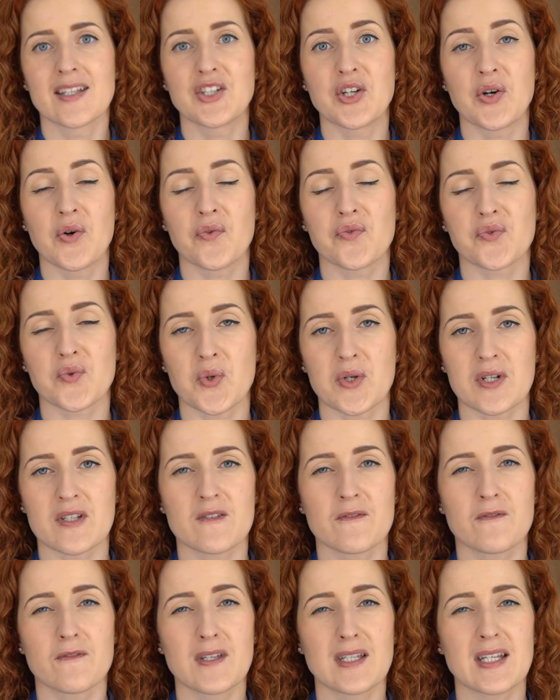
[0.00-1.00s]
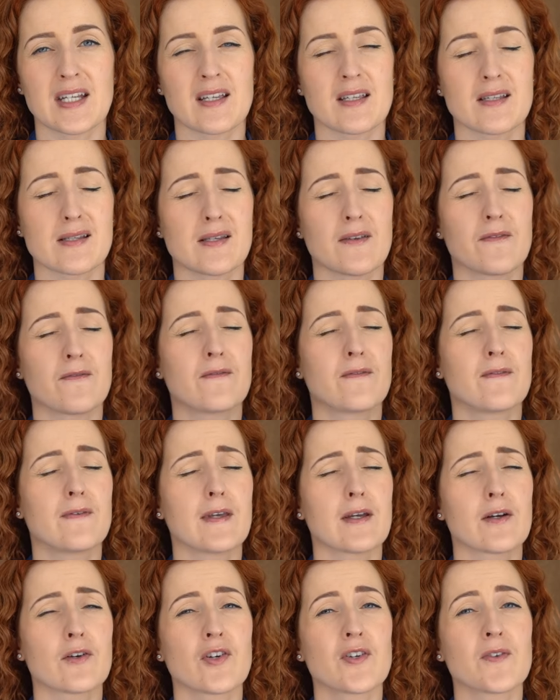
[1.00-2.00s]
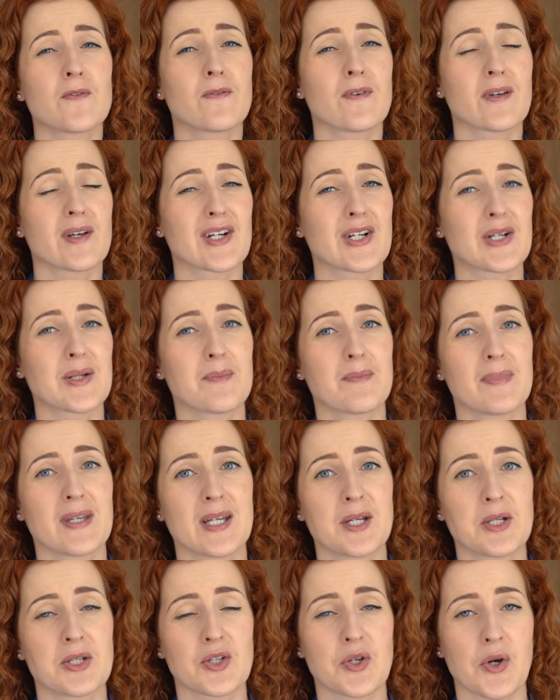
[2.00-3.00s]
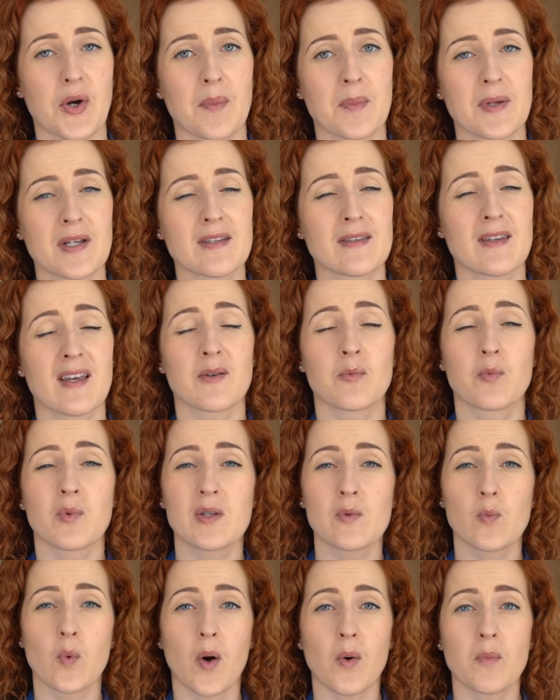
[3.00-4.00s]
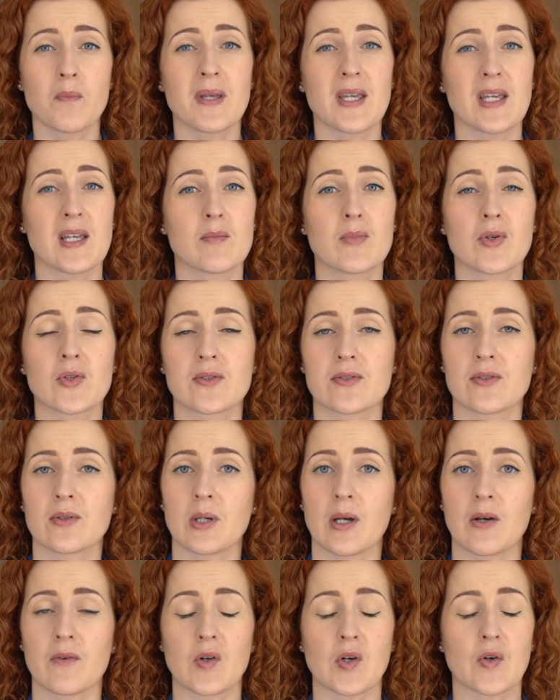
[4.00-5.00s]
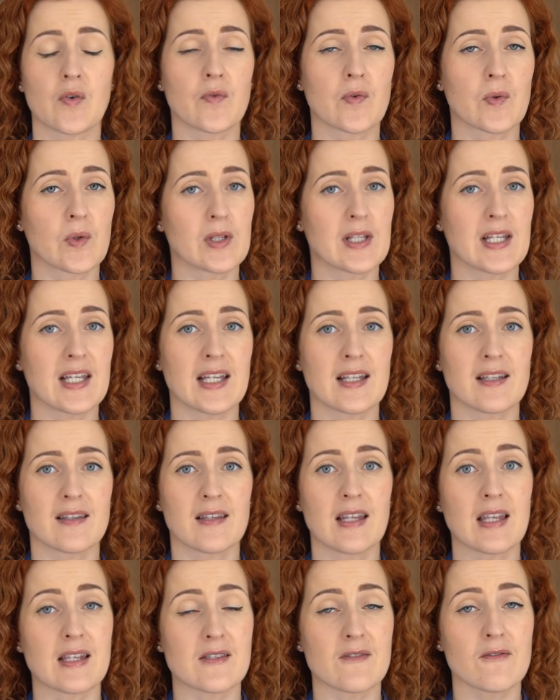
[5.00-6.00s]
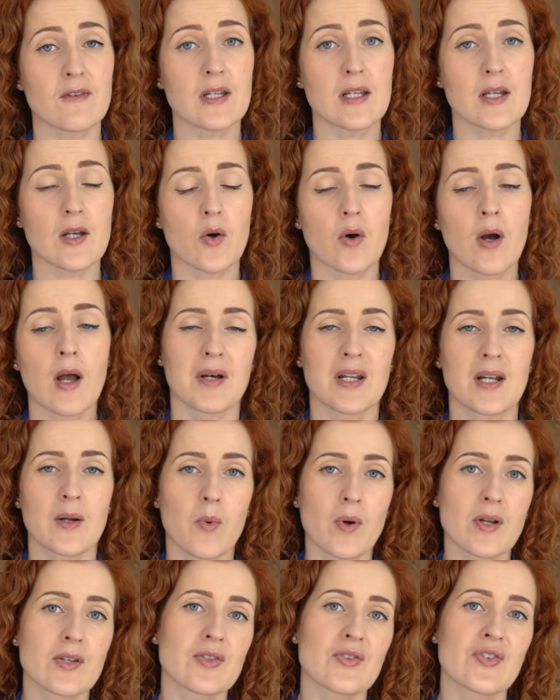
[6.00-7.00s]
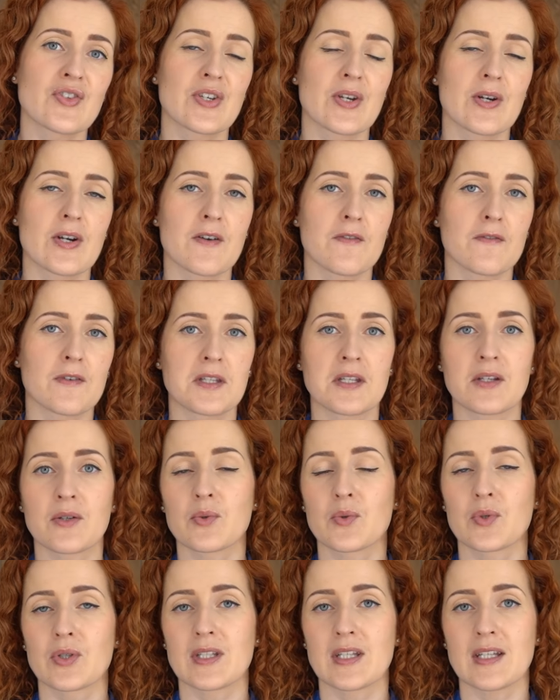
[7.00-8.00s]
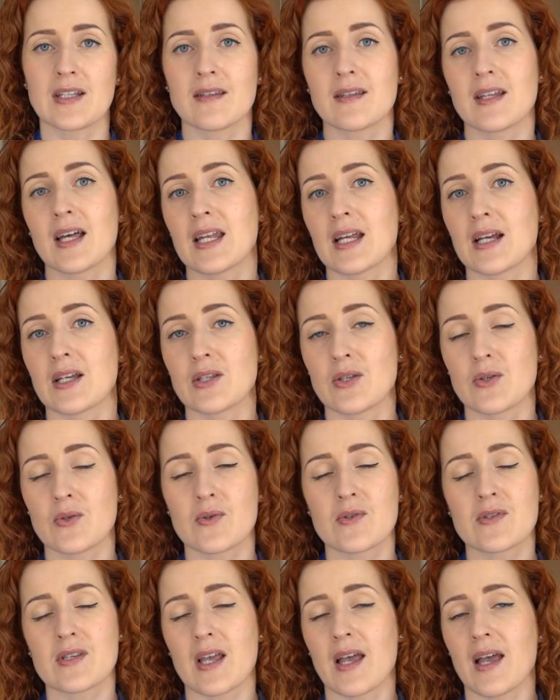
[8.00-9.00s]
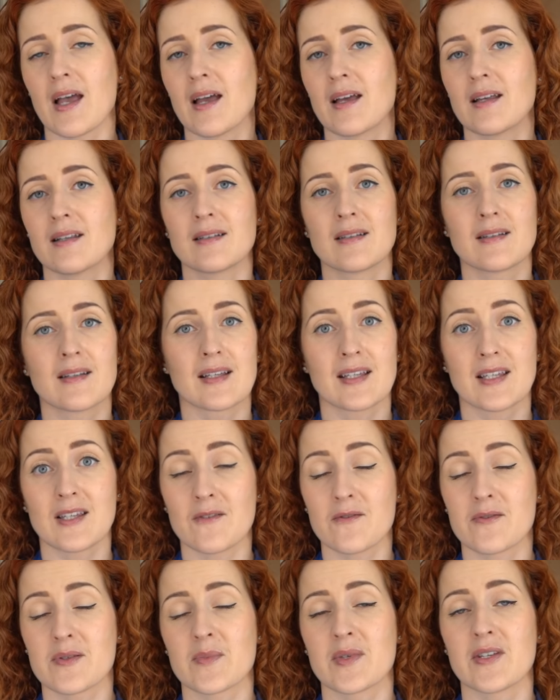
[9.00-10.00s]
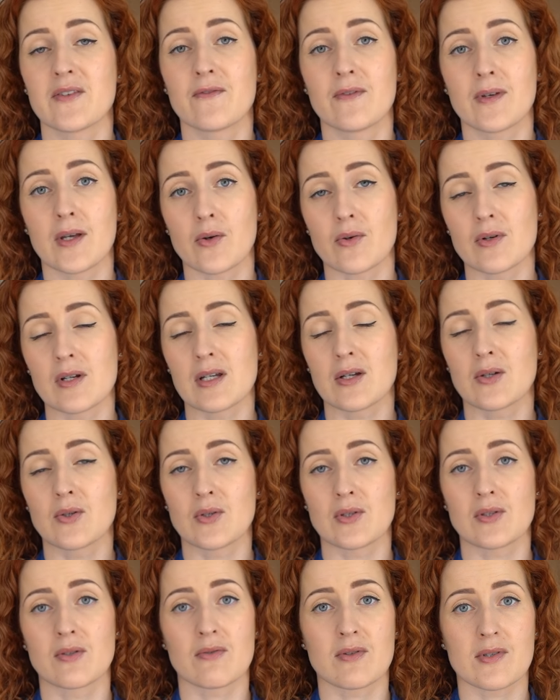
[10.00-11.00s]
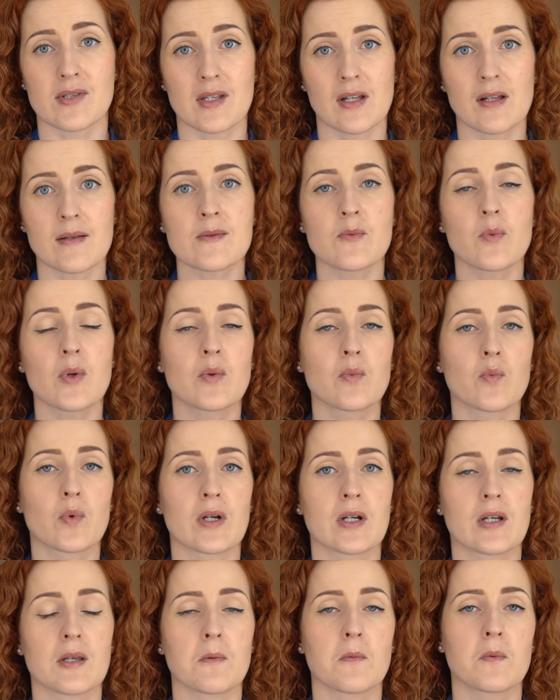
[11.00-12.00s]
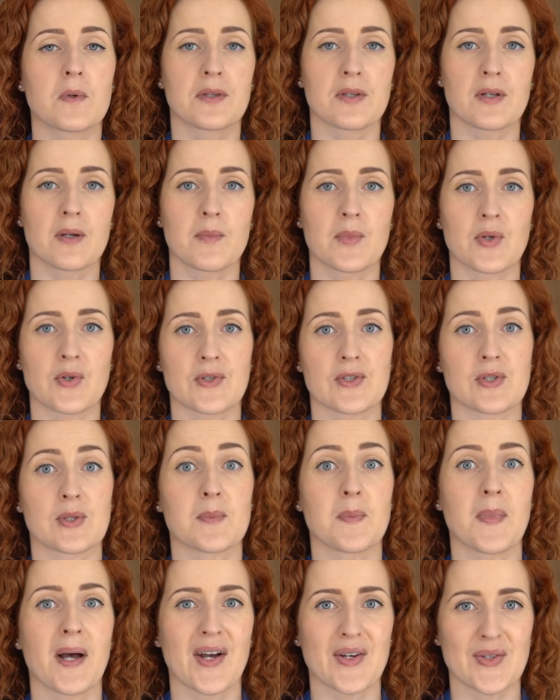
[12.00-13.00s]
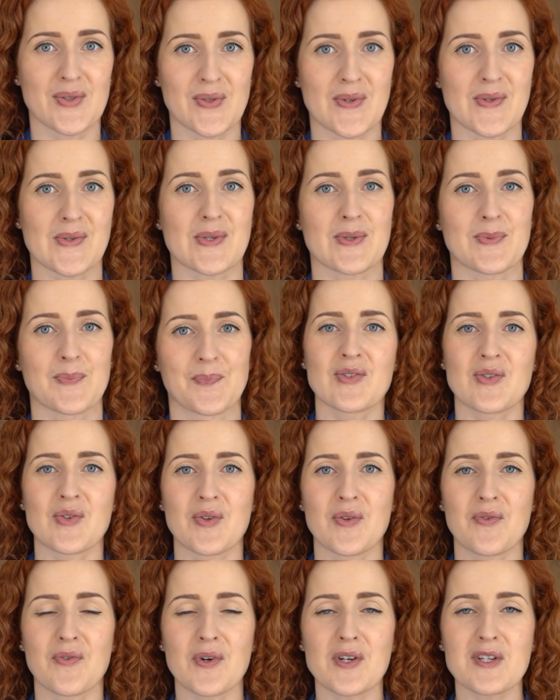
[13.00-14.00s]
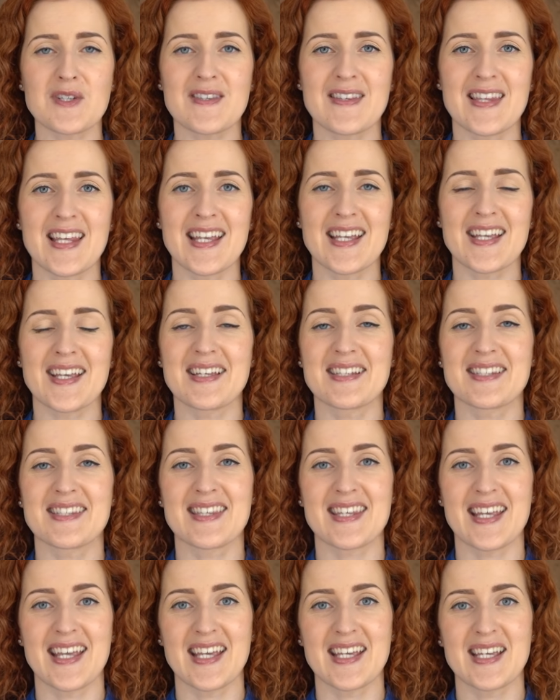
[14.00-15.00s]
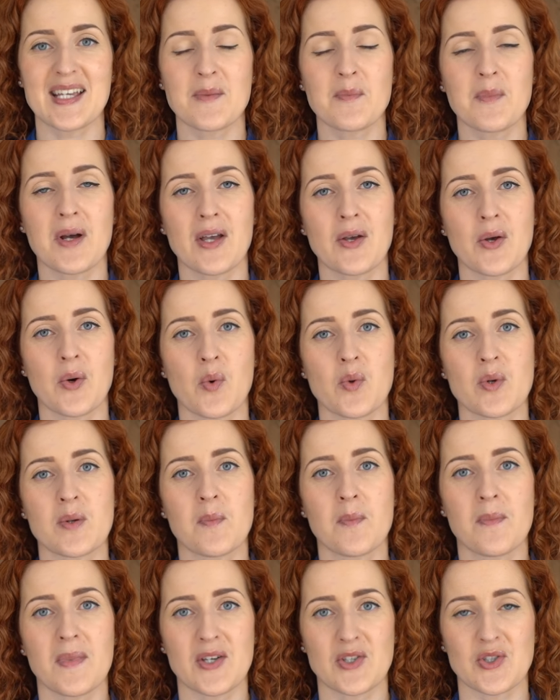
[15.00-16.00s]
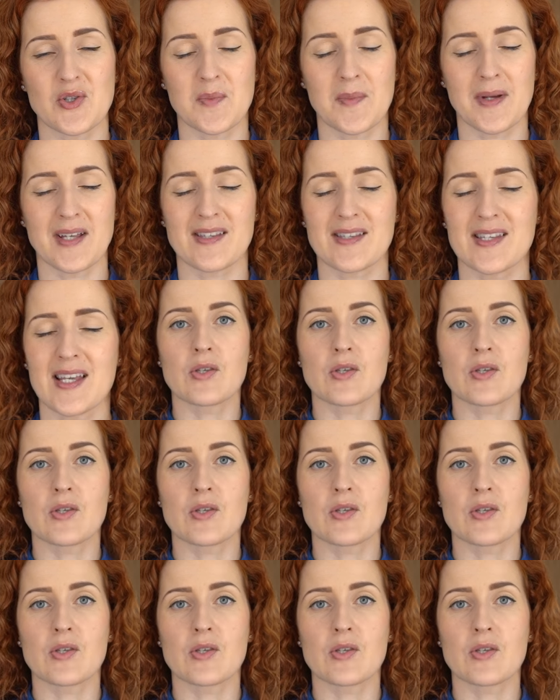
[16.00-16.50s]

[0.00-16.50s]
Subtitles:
Now, of course, fitting is a very, very big topic that we won't be able to cover fully in this video, but I want to share a fitting routine that I use and gives me very good results when working with commercial patterns. So the first thing is taking my own measurements.